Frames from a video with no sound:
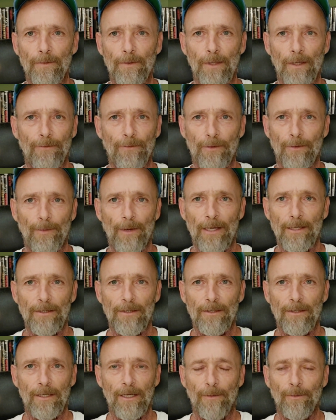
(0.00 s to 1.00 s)
like for the
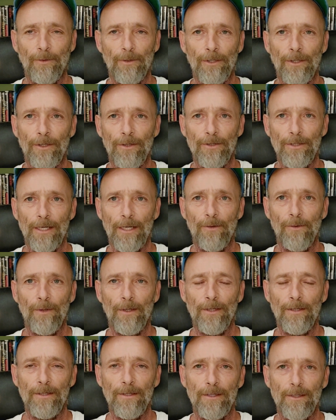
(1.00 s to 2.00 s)
past couple of years
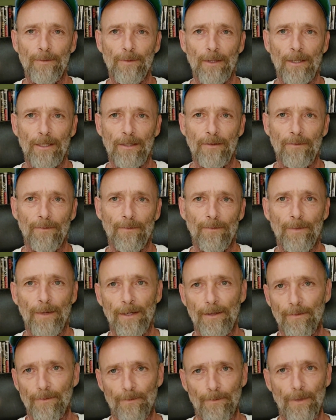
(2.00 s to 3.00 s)
anyways, just because of
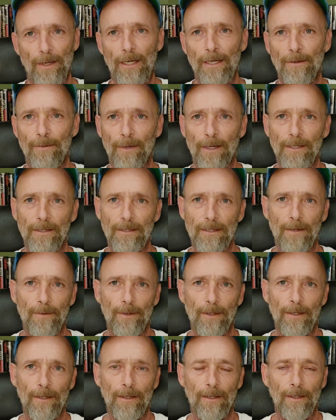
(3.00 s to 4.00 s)
my pain in my
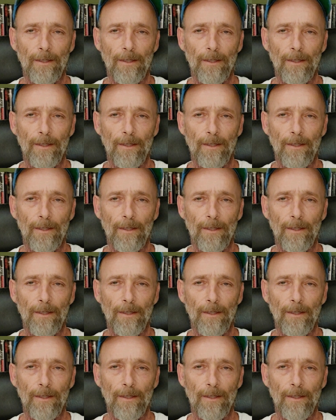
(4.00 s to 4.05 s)
stomach.